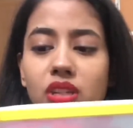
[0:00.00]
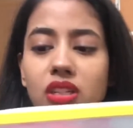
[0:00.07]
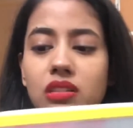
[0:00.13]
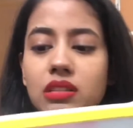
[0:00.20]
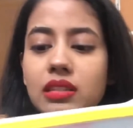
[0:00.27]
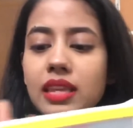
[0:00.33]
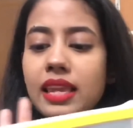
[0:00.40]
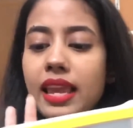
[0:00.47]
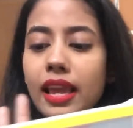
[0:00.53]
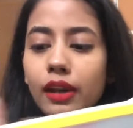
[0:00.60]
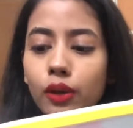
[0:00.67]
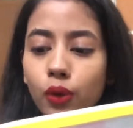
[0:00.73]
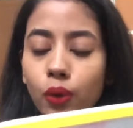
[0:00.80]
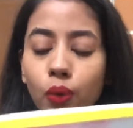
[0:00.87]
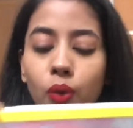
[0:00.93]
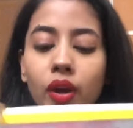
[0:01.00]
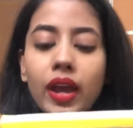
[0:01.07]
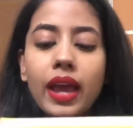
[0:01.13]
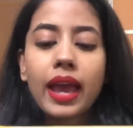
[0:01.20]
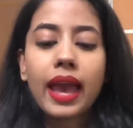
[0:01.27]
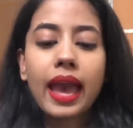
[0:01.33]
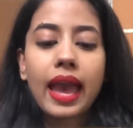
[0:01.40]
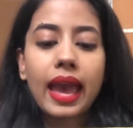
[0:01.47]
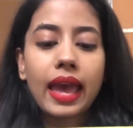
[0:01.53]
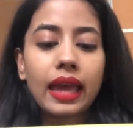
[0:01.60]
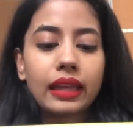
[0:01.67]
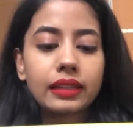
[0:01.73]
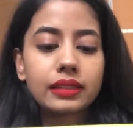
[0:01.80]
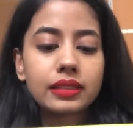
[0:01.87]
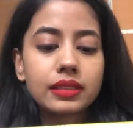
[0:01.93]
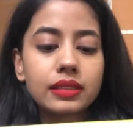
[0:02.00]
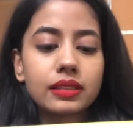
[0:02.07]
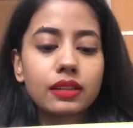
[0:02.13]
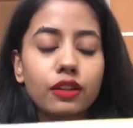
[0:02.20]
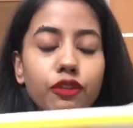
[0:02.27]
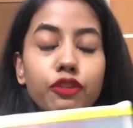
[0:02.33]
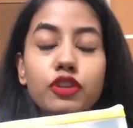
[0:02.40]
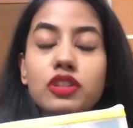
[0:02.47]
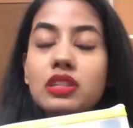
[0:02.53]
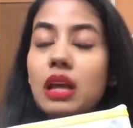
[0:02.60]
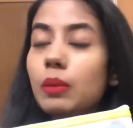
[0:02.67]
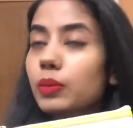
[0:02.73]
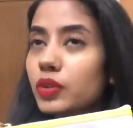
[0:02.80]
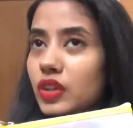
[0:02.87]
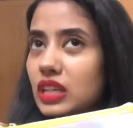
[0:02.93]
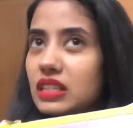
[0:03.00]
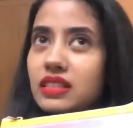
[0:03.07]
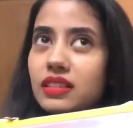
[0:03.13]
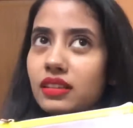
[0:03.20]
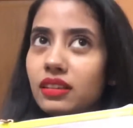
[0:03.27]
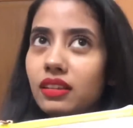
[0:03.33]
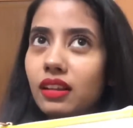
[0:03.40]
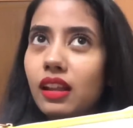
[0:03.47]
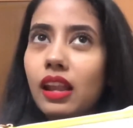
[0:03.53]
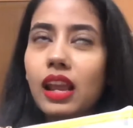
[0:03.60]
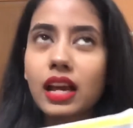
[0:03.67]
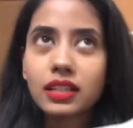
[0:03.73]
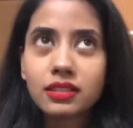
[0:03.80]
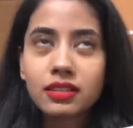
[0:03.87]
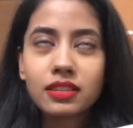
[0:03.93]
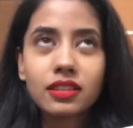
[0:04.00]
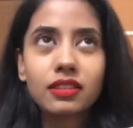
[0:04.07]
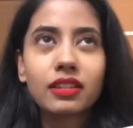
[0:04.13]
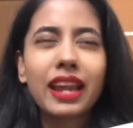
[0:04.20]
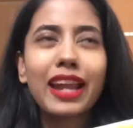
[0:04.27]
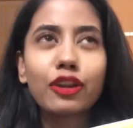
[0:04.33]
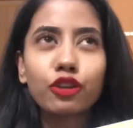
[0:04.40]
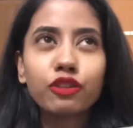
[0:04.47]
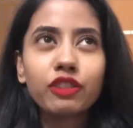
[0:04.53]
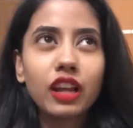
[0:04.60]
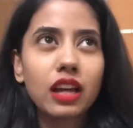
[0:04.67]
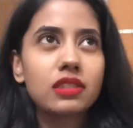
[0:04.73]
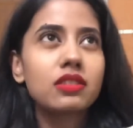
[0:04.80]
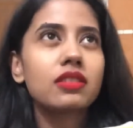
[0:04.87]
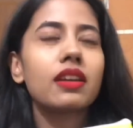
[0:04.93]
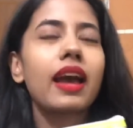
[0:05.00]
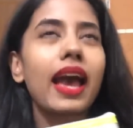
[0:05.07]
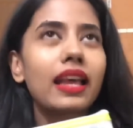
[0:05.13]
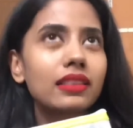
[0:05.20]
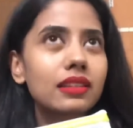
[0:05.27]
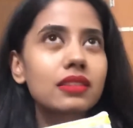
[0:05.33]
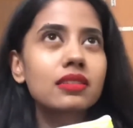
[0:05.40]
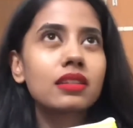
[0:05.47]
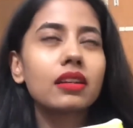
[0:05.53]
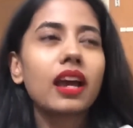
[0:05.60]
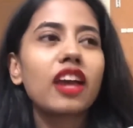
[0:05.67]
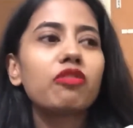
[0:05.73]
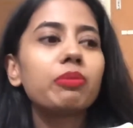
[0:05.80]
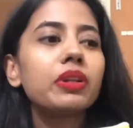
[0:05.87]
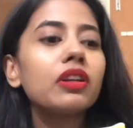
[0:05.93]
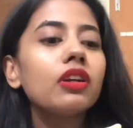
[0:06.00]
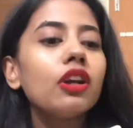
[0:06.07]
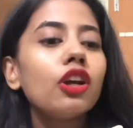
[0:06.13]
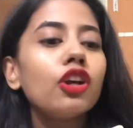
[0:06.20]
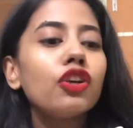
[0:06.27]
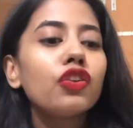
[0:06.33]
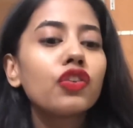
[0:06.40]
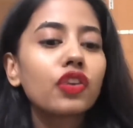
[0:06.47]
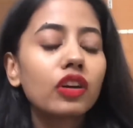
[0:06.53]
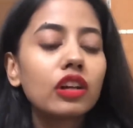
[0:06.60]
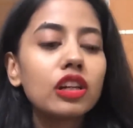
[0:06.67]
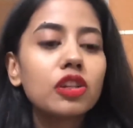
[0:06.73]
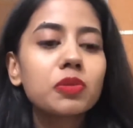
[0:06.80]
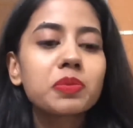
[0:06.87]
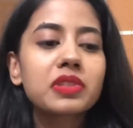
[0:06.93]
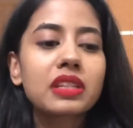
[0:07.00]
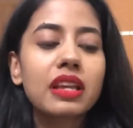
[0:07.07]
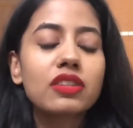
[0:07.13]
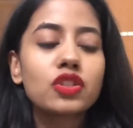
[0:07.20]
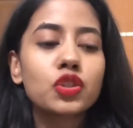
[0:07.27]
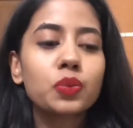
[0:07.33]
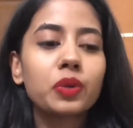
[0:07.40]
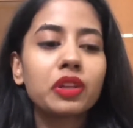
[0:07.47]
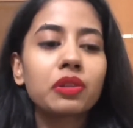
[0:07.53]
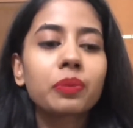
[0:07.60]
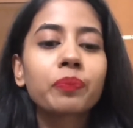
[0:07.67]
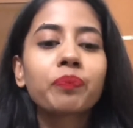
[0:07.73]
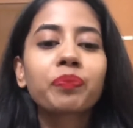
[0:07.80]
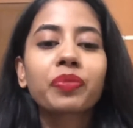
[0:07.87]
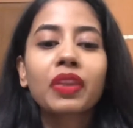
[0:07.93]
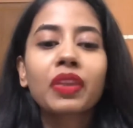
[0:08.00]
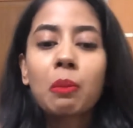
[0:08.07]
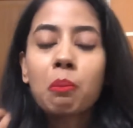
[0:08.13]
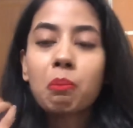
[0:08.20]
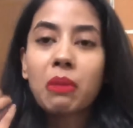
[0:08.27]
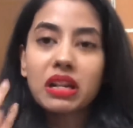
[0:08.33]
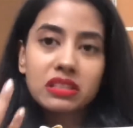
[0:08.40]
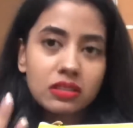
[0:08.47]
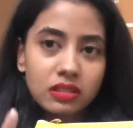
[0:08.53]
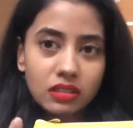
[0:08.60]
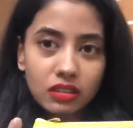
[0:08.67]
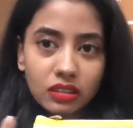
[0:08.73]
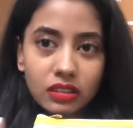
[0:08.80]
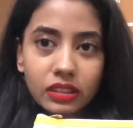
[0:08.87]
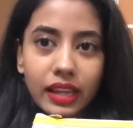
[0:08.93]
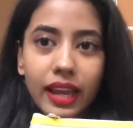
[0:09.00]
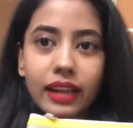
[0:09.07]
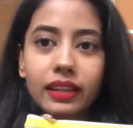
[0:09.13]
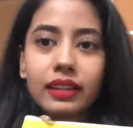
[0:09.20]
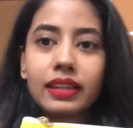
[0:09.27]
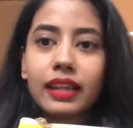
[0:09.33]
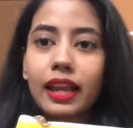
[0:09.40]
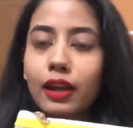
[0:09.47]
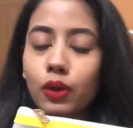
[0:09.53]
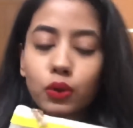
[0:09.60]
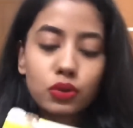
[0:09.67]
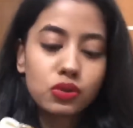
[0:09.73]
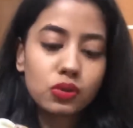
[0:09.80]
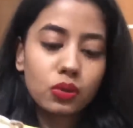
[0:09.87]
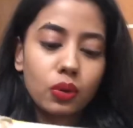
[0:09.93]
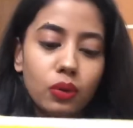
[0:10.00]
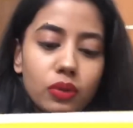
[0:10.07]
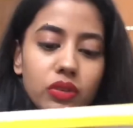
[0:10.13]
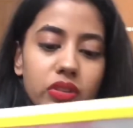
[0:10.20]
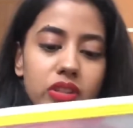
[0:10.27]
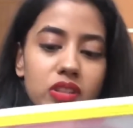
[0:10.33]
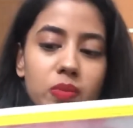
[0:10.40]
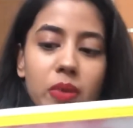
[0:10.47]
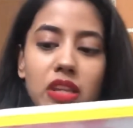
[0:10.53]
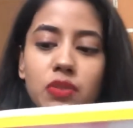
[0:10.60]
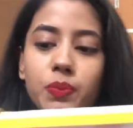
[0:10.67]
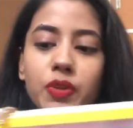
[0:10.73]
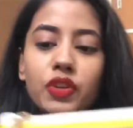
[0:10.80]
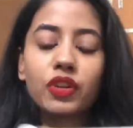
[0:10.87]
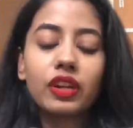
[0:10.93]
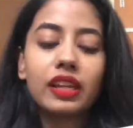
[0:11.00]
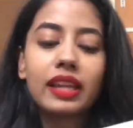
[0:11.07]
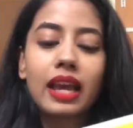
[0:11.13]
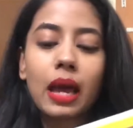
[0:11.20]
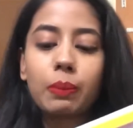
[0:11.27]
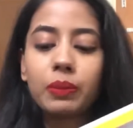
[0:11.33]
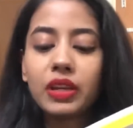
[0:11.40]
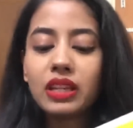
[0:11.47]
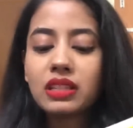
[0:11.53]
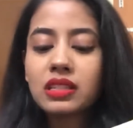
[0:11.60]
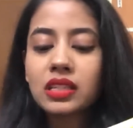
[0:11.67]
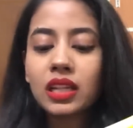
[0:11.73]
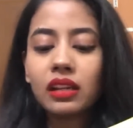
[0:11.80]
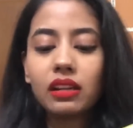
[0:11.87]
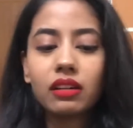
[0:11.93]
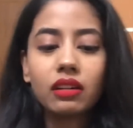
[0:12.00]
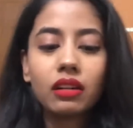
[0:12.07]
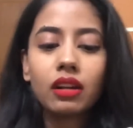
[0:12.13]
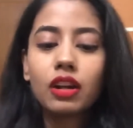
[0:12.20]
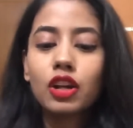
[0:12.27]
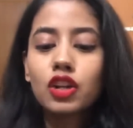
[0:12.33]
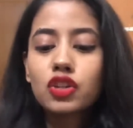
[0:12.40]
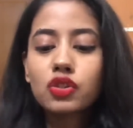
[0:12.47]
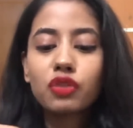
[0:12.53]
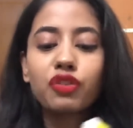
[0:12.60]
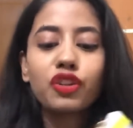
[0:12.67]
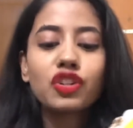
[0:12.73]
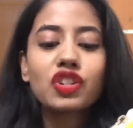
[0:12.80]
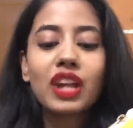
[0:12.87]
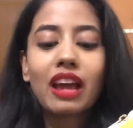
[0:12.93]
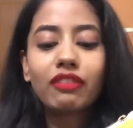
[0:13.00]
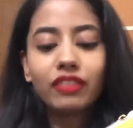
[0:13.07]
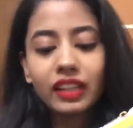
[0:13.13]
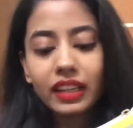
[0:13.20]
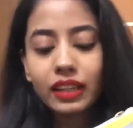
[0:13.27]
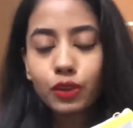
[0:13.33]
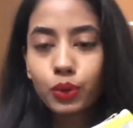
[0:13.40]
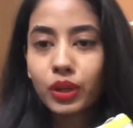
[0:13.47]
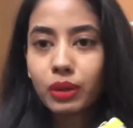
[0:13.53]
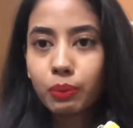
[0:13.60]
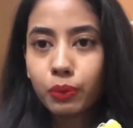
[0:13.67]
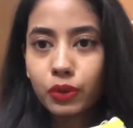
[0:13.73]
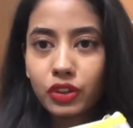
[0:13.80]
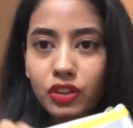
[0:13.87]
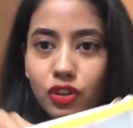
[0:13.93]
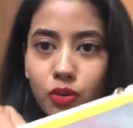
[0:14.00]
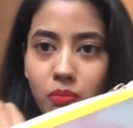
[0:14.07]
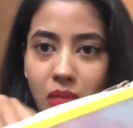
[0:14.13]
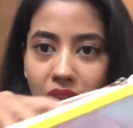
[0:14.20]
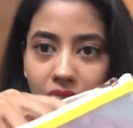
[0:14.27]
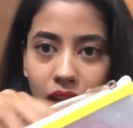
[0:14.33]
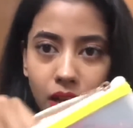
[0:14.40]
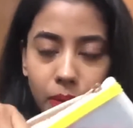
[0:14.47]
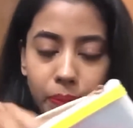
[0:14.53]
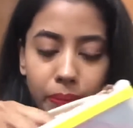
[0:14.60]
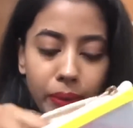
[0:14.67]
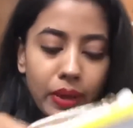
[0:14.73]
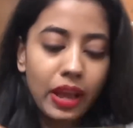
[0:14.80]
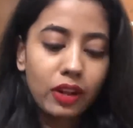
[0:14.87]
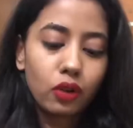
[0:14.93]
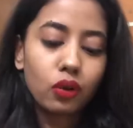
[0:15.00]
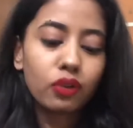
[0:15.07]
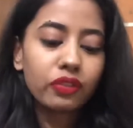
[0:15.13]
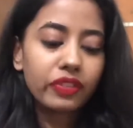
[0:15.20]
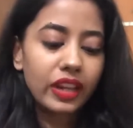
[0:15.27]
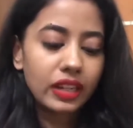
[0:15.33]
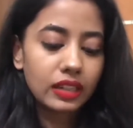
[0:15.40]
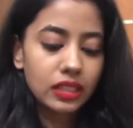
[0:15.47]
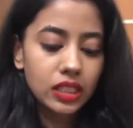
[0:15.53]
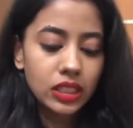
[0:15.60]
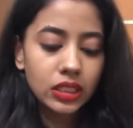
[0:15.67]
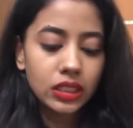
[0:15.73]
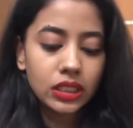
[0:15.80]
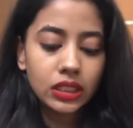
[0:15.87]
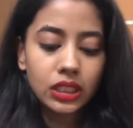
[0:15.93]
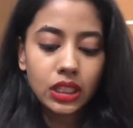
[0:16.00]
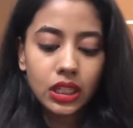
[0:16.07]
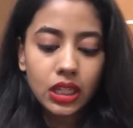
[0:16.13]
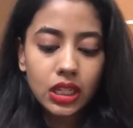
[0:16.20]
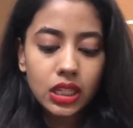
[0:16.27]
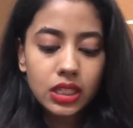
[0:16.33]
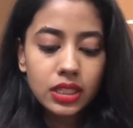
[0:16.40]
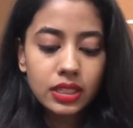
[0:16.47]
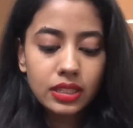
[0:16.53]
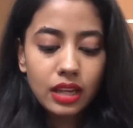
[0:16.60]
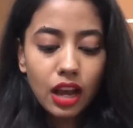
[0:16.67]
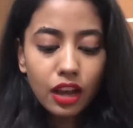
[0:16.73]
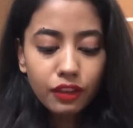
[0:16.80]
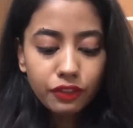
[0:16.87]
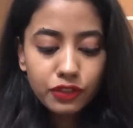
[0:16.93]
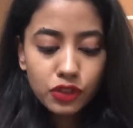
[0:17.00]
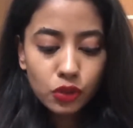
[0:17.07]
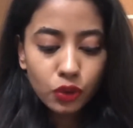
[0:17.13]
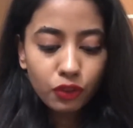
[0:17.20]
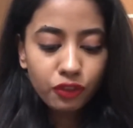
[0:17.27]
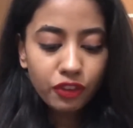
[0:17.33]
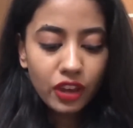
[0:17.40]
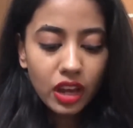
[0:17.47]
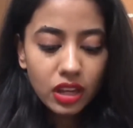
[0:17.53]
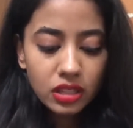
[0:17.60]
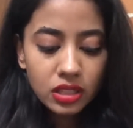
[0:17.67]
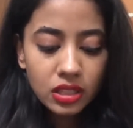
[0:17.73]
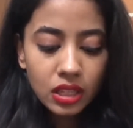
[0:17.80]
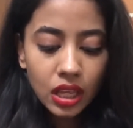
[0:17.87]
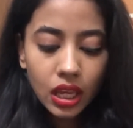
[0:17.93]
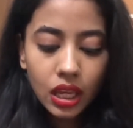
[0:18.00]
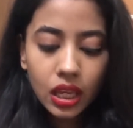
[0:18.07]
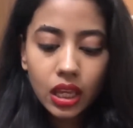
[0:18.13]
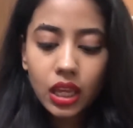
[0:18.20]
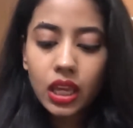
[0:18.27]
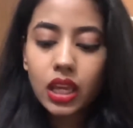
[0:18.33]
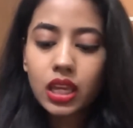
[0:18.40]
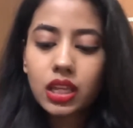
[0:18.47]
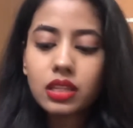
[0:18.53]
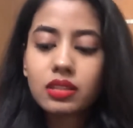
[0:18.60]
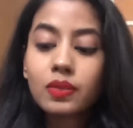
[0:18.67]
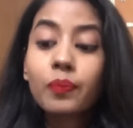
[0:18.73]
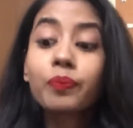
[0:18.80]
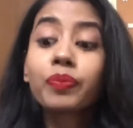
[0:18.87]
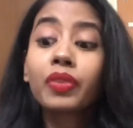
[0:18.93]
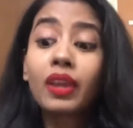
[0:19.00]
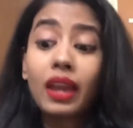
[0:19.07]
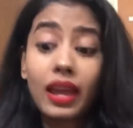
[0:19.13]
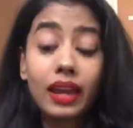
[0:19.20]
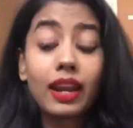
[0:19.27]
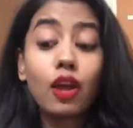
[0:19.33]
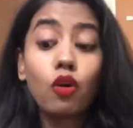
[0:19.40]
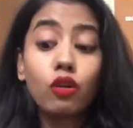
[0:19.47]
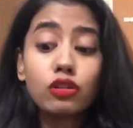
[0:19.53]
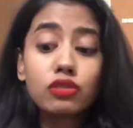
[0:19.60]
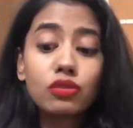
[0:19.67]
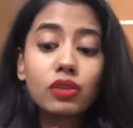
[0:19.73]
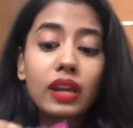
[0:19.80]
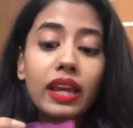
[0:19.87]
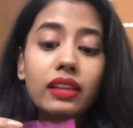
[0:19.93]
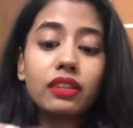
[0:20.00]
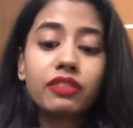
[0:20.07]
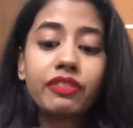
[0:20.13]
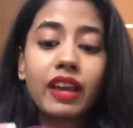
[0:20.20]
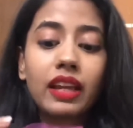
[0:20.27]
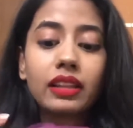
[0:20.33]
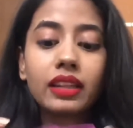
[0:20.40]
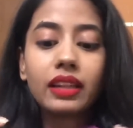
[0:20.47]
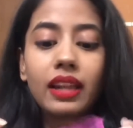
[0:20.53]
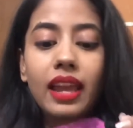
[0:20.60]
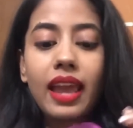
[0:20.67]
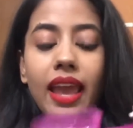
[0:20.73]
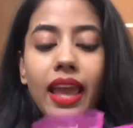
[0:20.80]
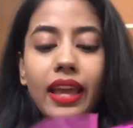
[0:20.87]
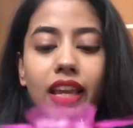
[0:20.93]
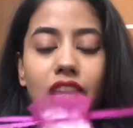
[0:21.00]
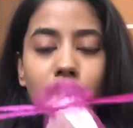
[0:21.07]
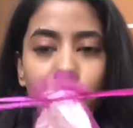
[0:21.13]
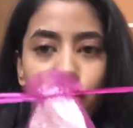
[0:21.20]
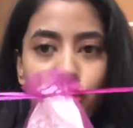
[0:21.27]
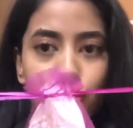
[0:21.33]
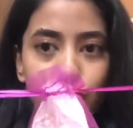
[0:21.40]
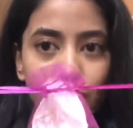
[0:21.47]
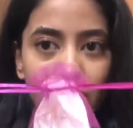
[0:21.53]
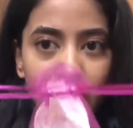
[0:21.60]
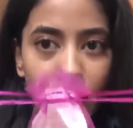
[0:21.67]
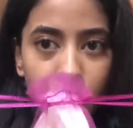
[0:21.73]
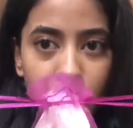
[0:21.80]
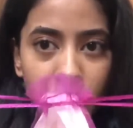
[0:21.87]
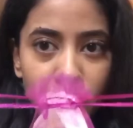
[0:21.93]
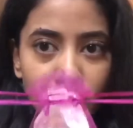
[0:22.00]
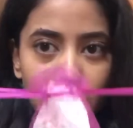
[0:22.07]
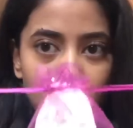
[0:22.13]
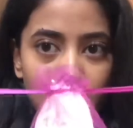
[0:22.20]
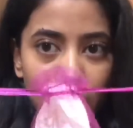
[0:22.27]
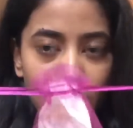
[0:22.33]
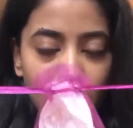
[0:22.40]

It's yellow and uh, for some reason last year, end of last year and this year I've been really obsessed with mustard and yellow so this makes me really happy it's clear so if you're traveling you can put in your makeup and all of that stuff so the first thing is and I also like the fact that each jewelry comes